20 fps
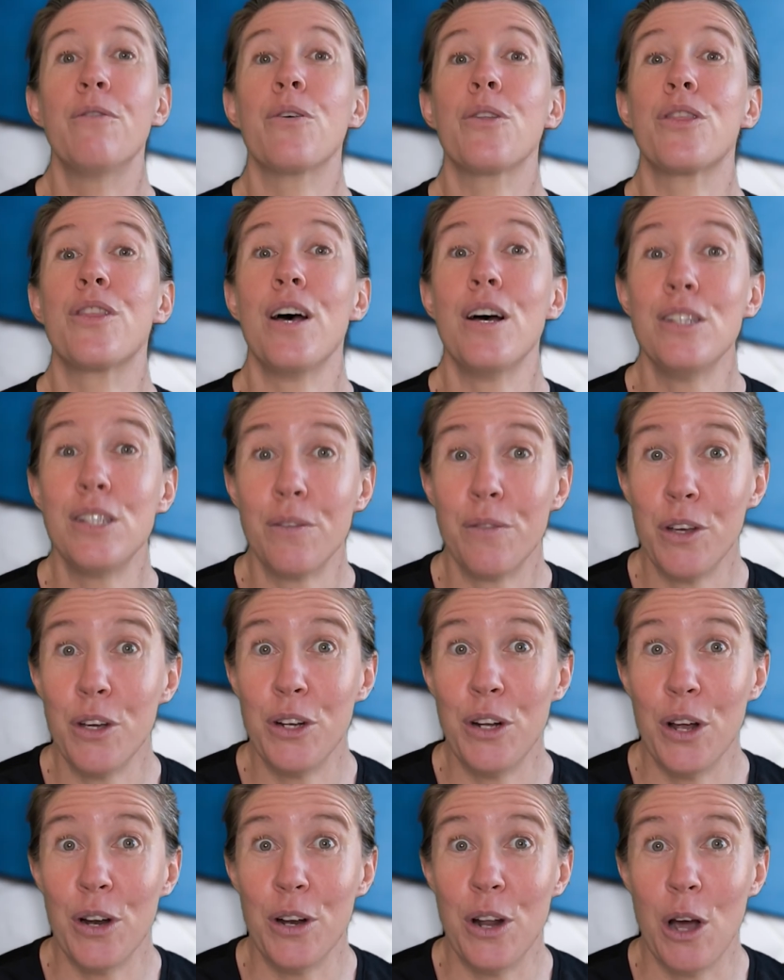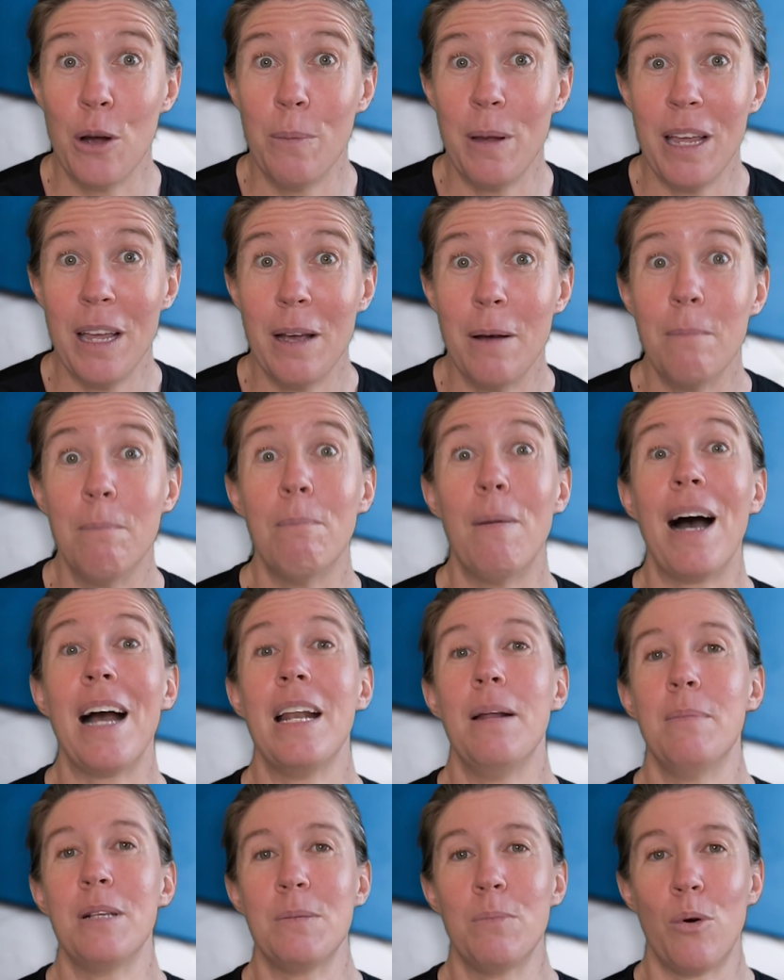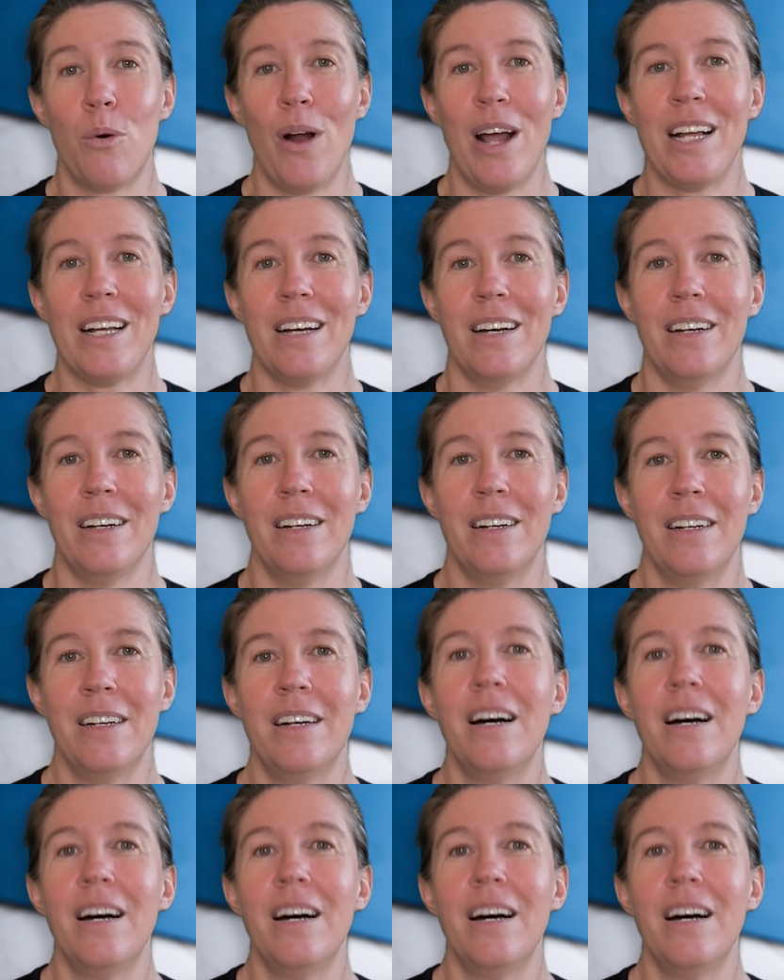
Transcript: For those of you who don't know me, my name is Marijke.